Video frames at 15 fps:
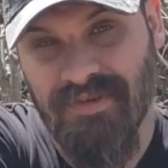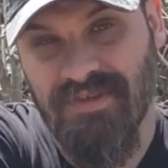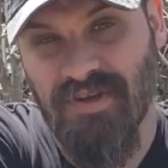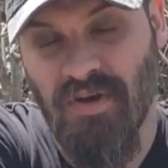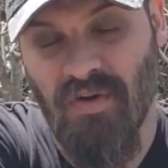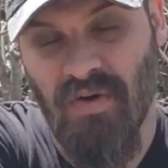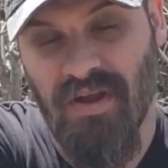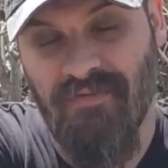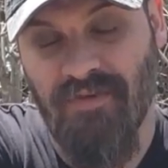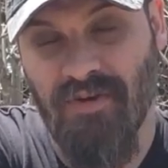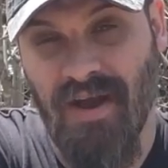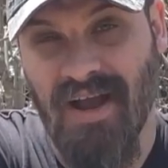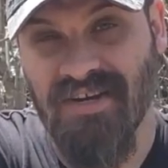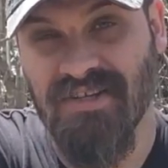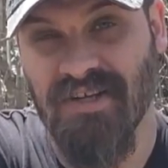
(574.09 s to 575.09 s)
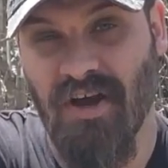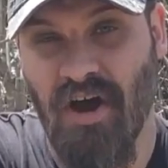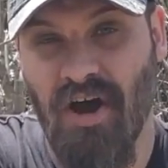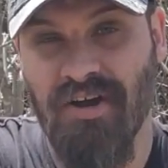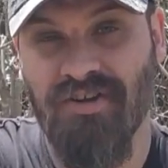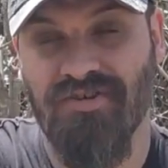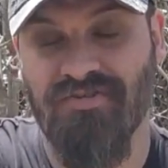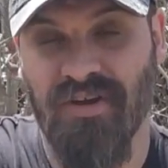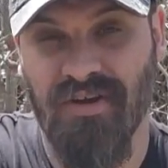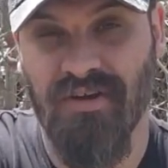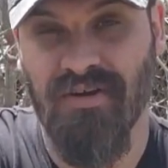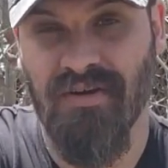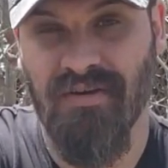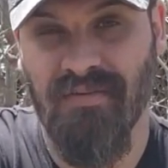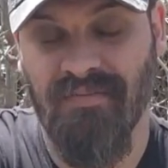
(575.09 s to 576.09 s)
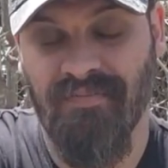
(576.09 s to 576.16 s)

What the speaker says: So if you're actually on your trigger,